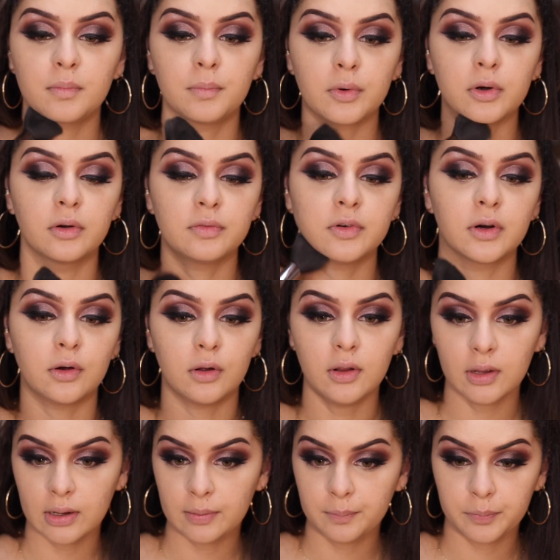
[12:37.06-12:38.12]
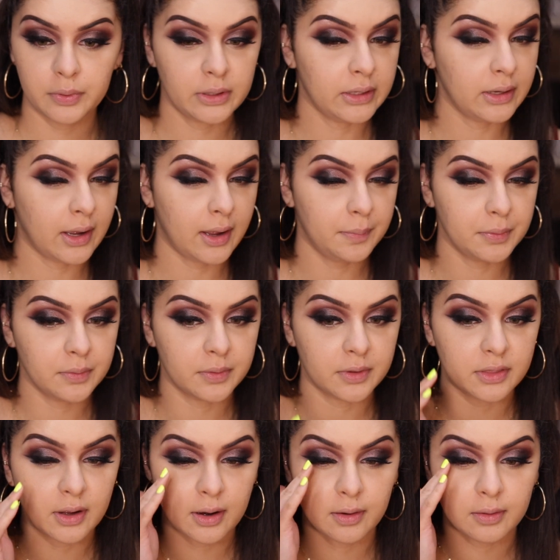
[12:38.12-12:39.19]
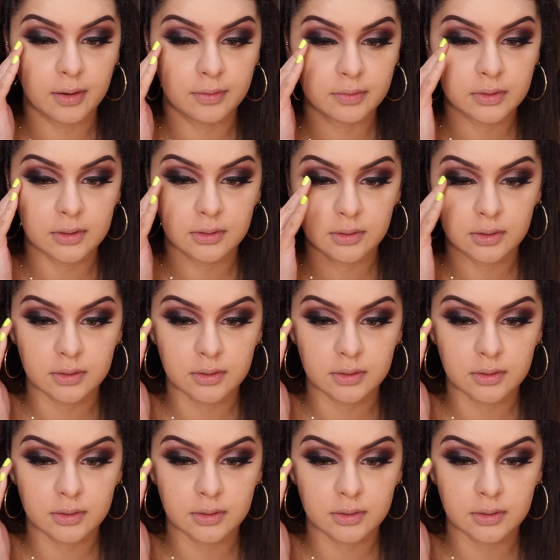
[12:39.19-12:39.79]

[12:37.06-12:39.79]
But overall, I'm pretty happy with how everything